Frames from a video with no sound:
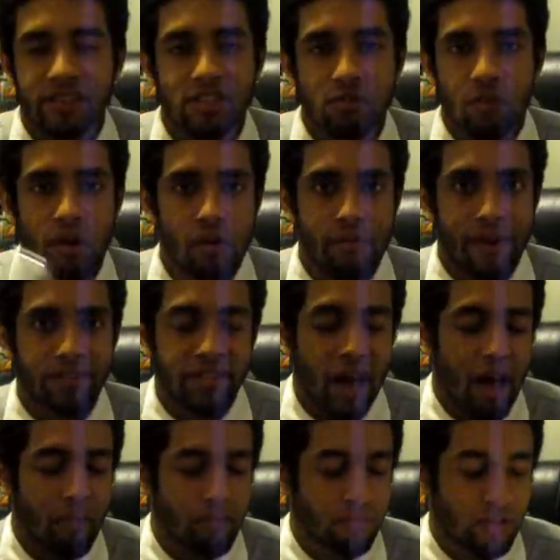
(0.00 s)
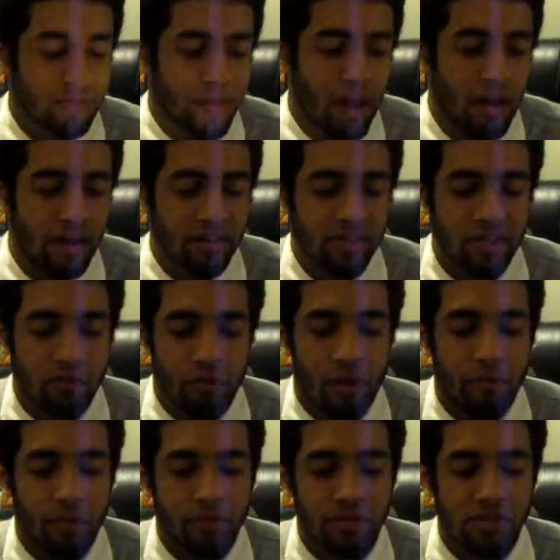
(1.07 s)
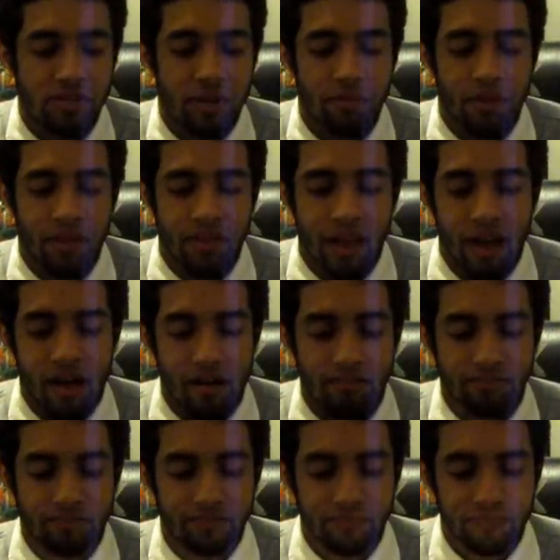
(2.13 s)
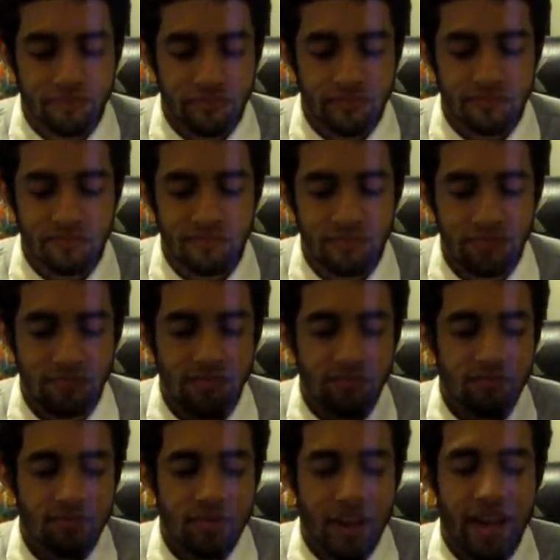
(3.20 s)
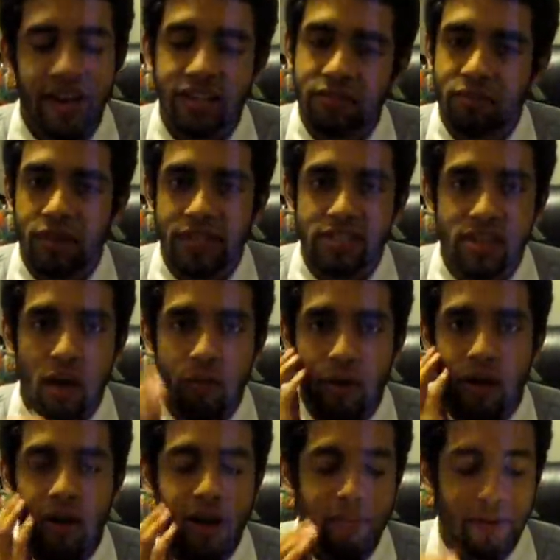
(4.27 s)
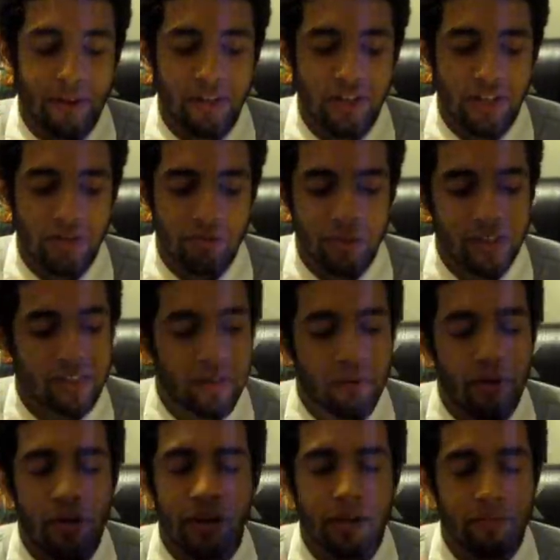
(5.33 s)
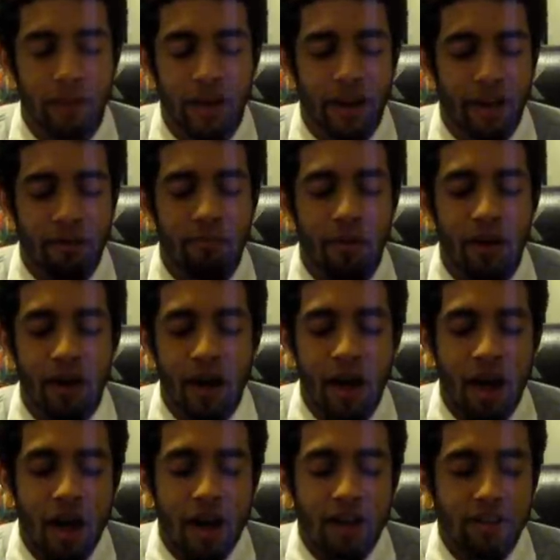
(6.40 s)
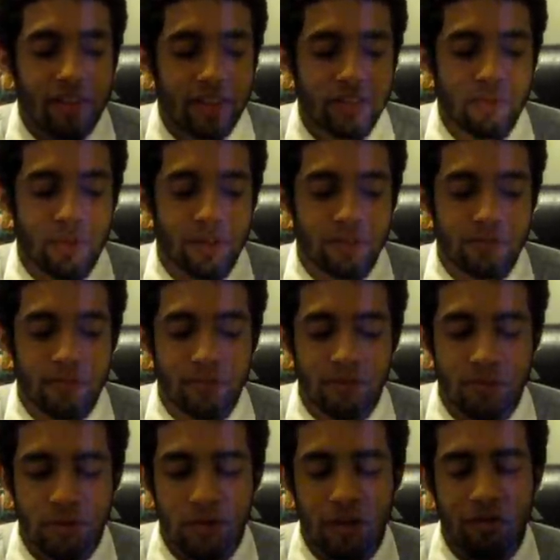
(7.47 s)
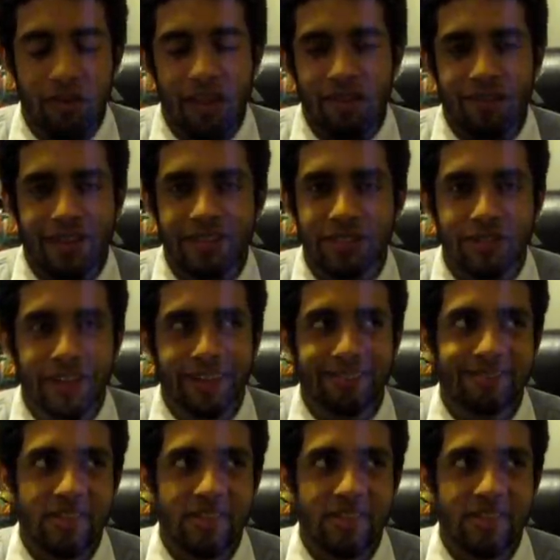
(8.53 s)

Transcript: This is one of her best albums, to be honest. Death Rainbows is something that it didn't really sell well. I mean, she doesn't really sell well in the beginning, but this one specifically only sold like,